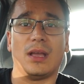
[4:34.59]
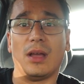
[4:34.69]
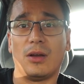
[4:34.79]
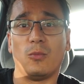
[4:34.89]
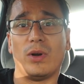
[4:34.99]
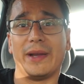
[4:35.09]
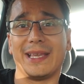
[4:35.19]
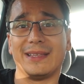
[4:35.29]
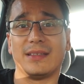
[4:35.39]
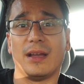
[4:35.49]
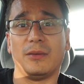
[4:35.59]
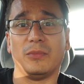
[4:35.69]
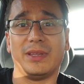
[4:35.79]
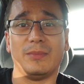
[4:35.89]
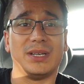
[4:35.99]
what I get done
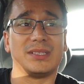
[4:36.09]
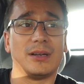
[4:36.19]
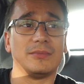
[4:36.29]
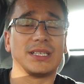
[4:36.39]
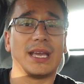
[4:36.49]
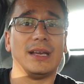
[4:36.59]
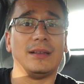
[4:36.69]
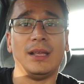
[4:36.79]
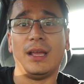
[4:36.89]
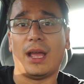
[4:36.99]
within my time scale,